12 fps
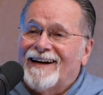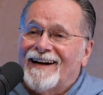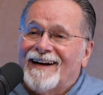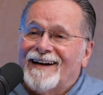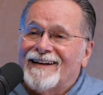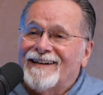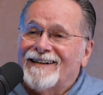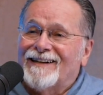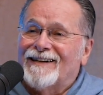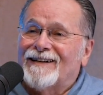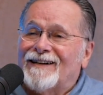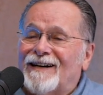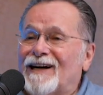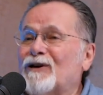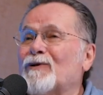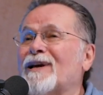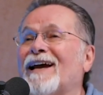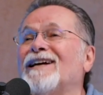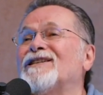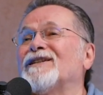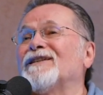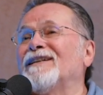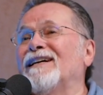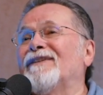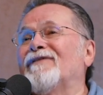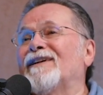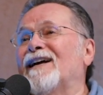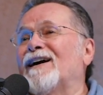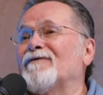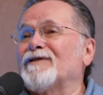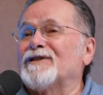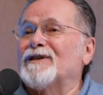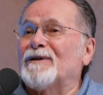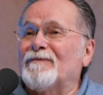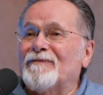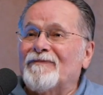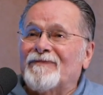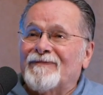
and uh, on occasion even have some